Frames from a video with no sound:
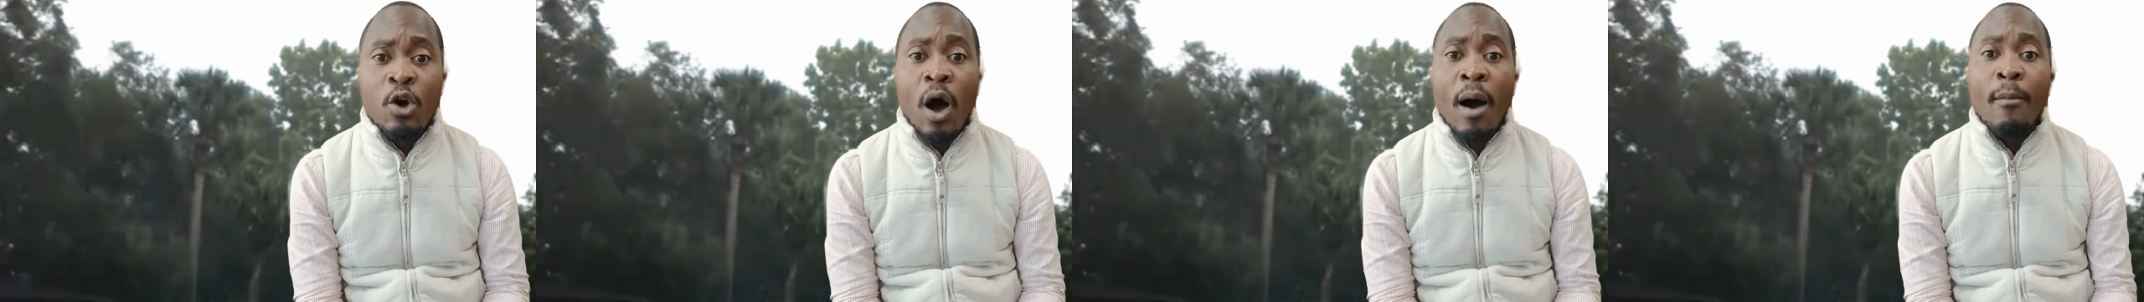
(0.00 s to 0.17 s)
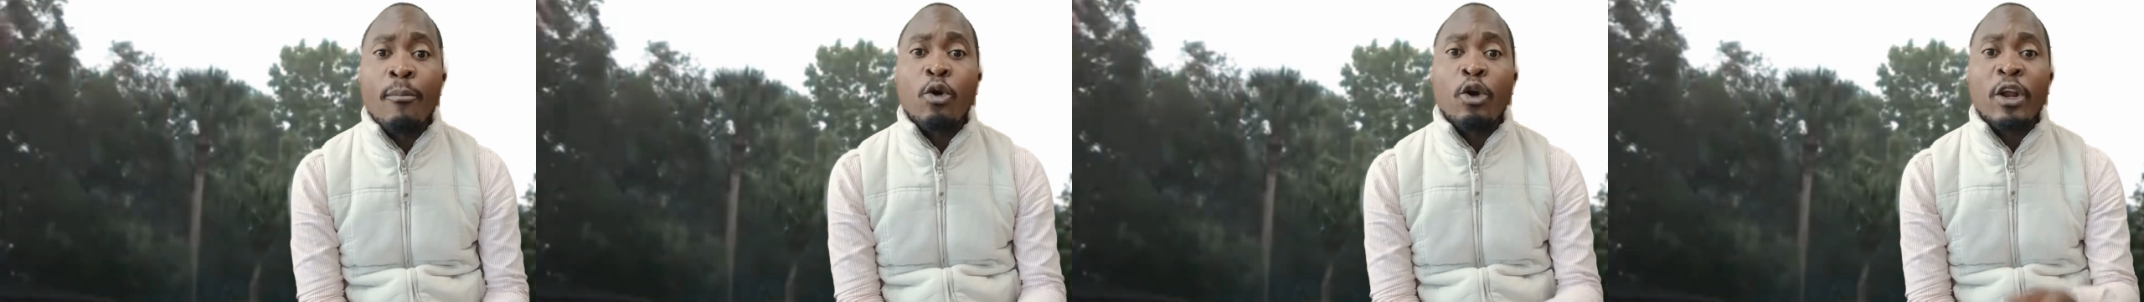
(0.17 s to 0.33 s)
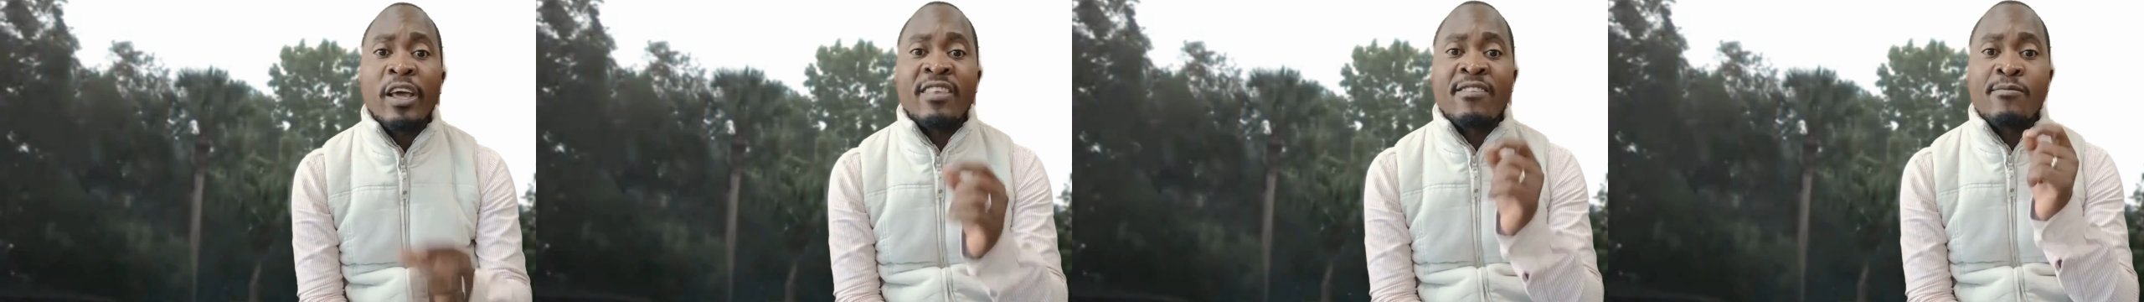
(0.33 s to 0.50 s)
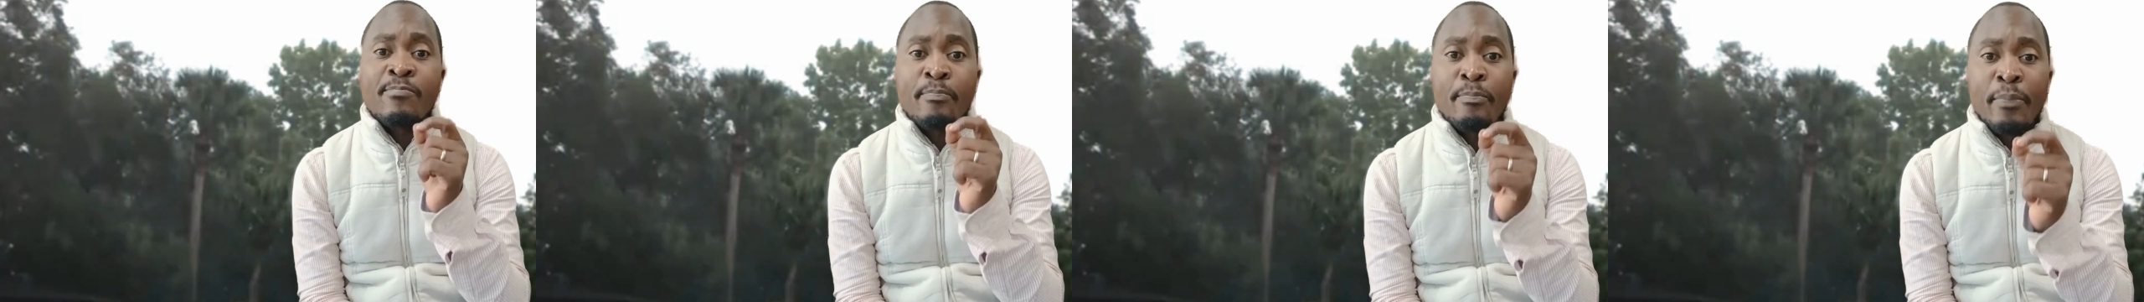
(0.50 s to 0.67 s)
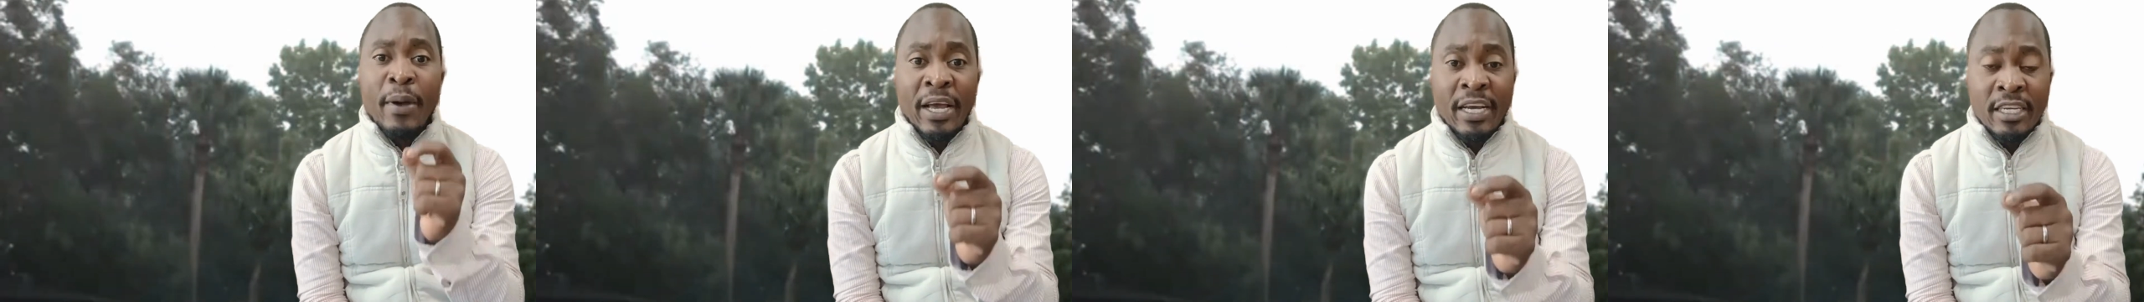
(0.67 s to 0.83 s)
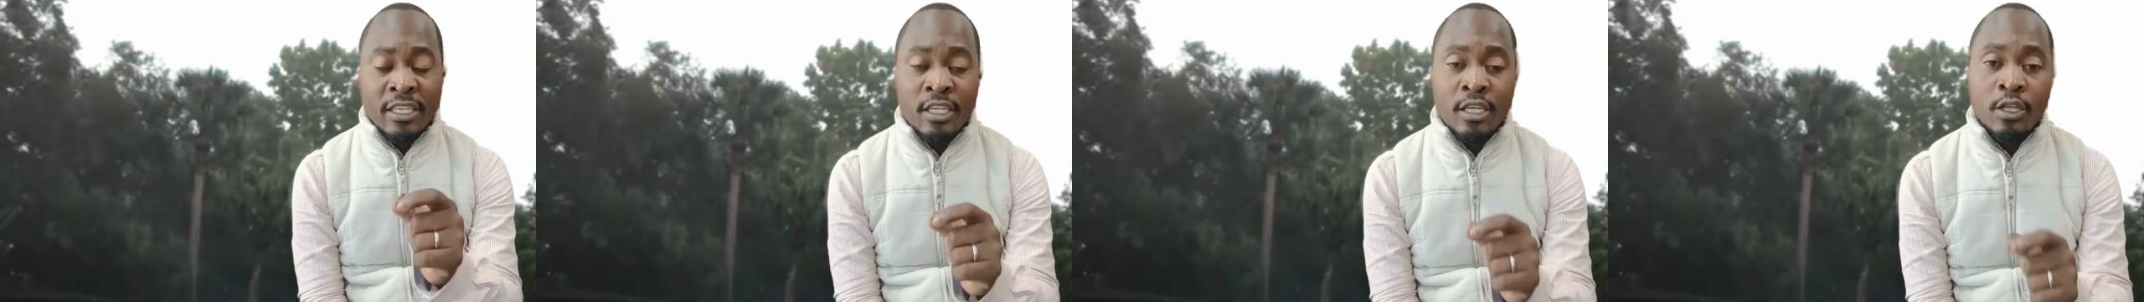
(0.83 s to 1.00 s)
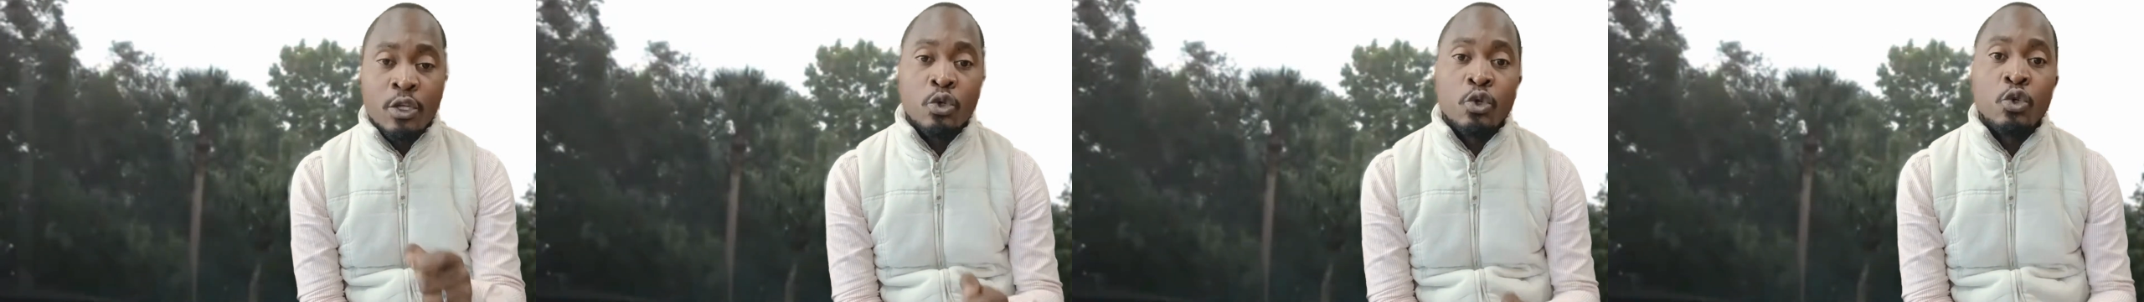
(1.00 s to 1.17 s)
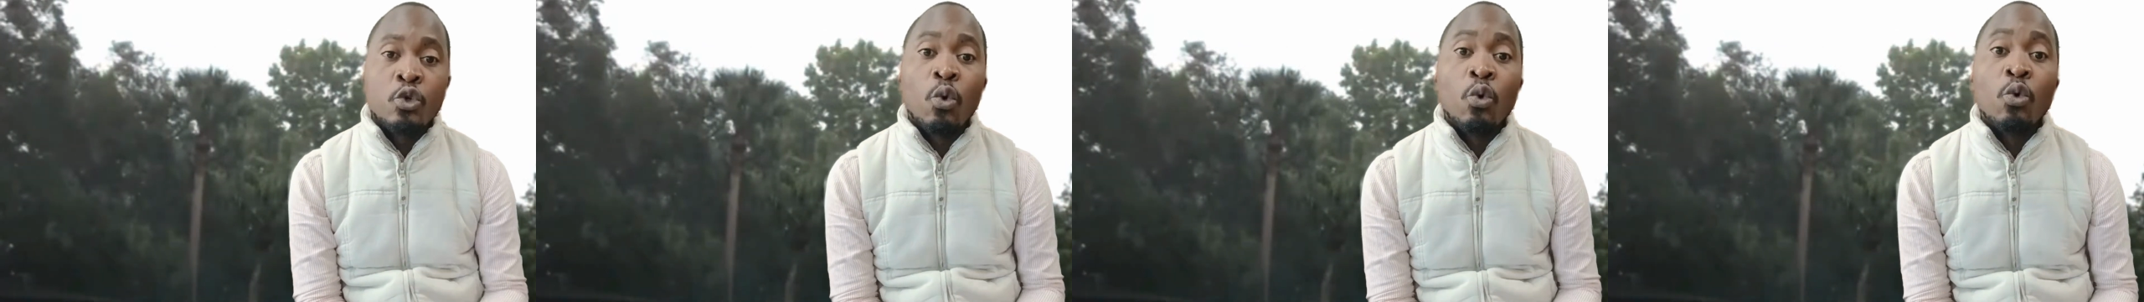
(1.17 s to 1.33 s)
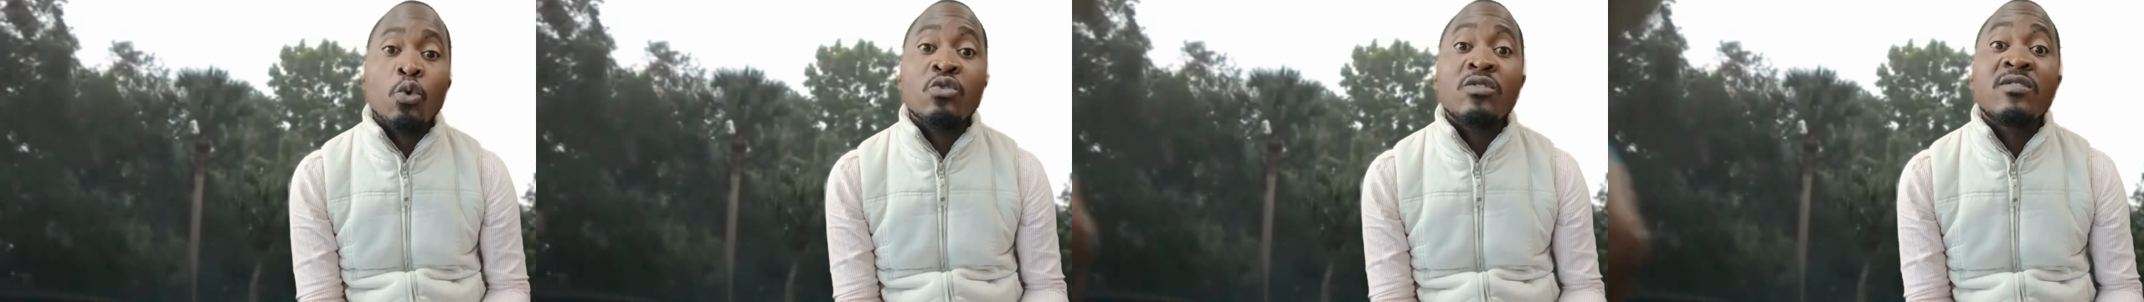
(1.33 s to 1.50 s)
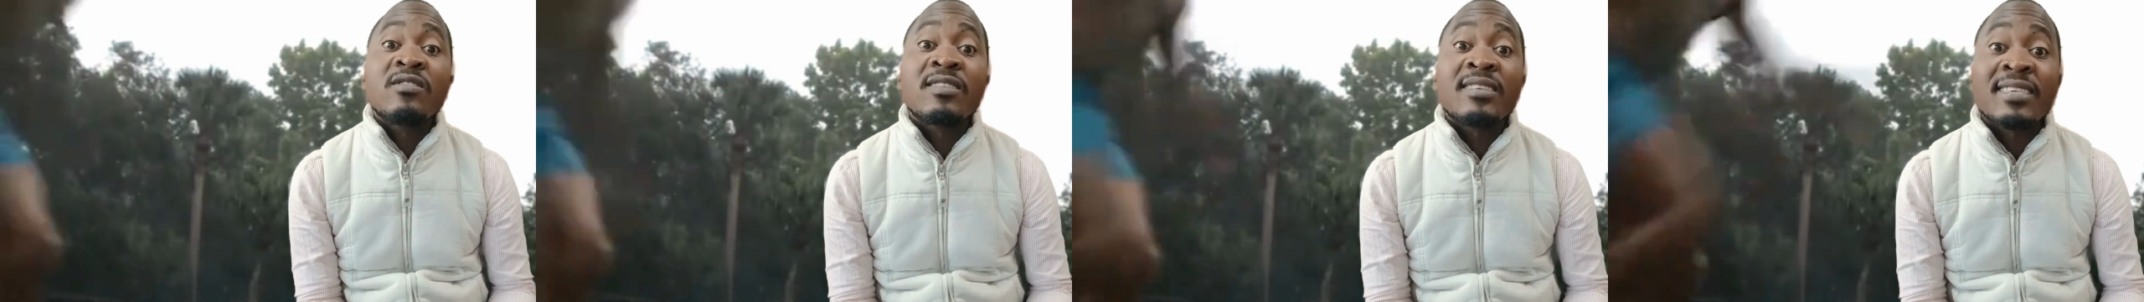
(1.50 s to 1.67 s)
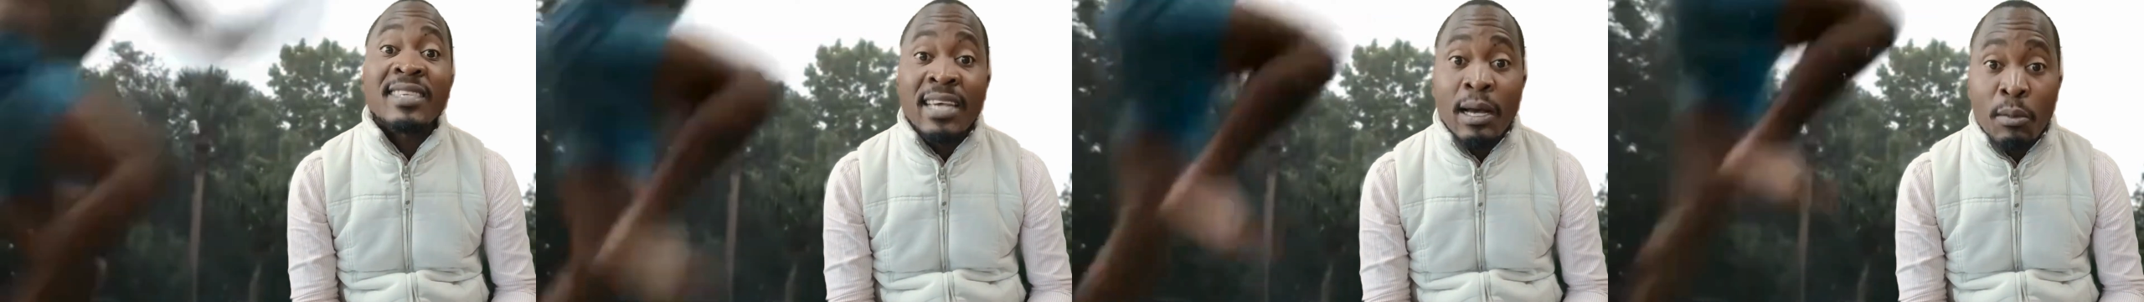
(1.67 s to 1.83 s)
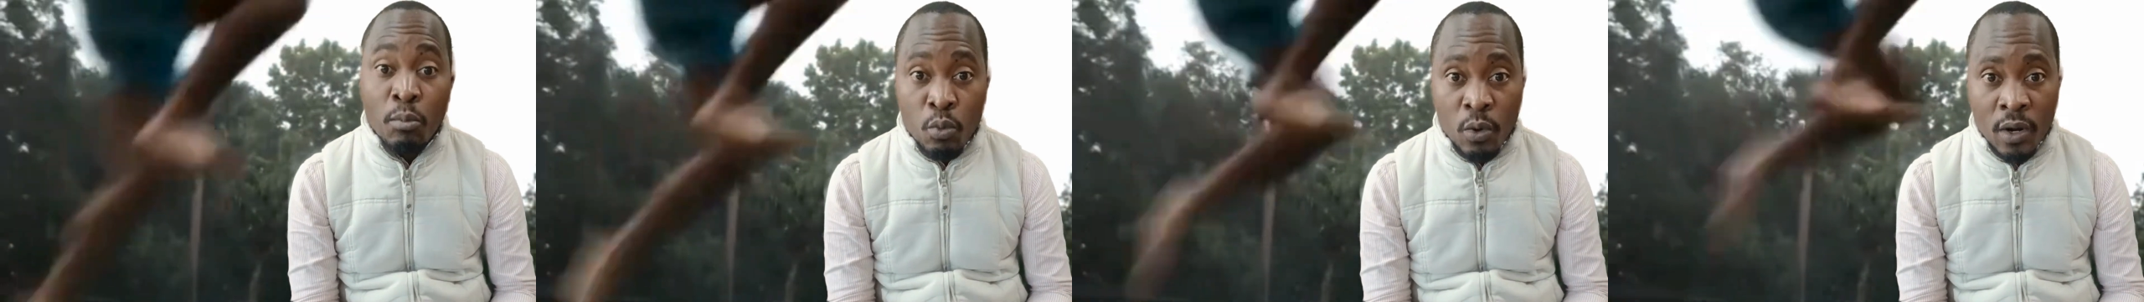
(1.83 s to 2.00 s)
I'm not expecting you to lose
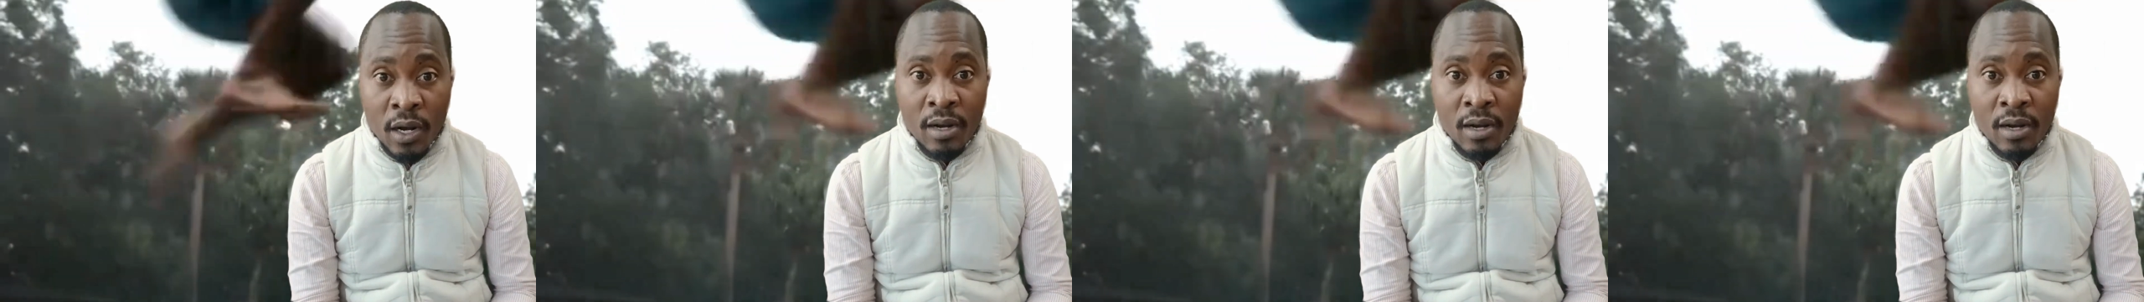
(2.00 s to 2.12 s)
someone